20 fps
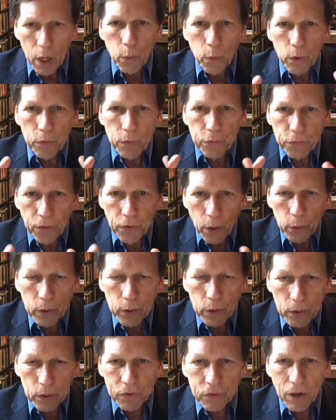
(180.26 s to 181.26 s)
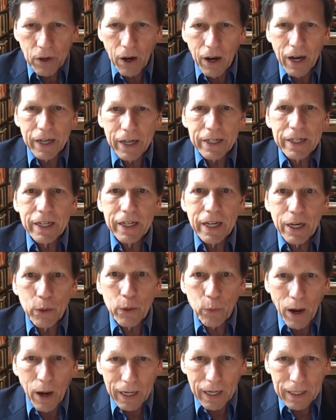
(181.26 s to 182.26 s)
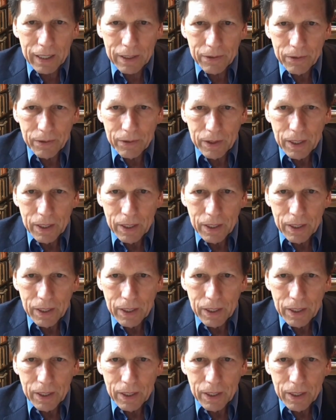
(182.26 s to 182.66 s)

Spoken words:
were focused on Iraq.